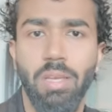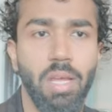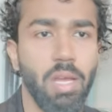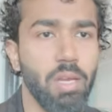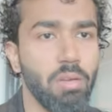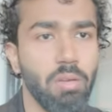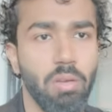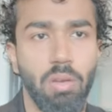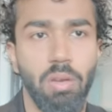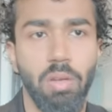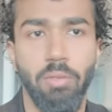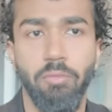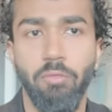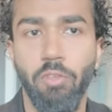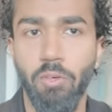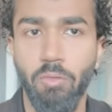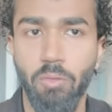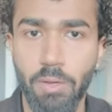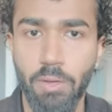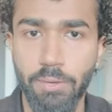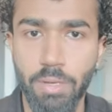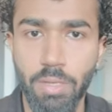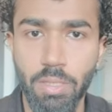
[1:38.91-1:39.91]
I don't know for
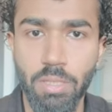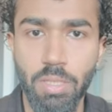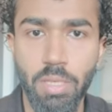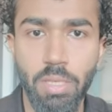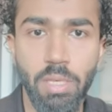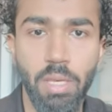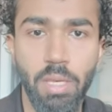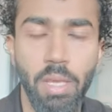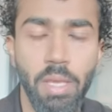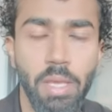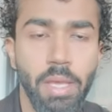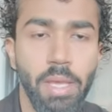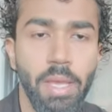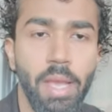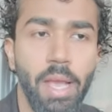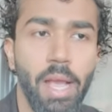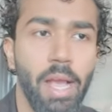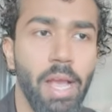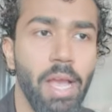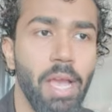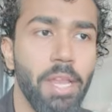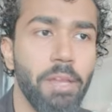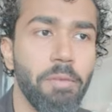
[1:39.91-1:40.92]
what reason.
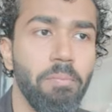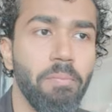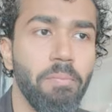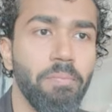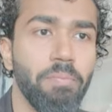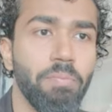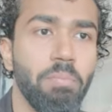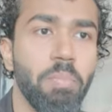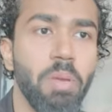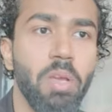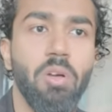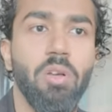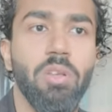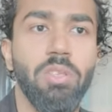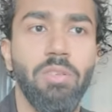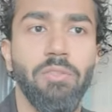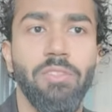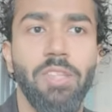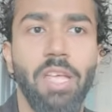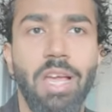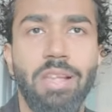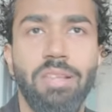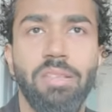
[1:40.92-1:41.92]
And because
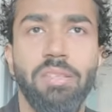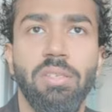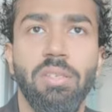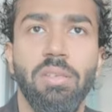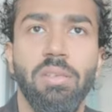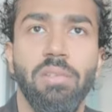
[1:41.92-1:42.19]
of that,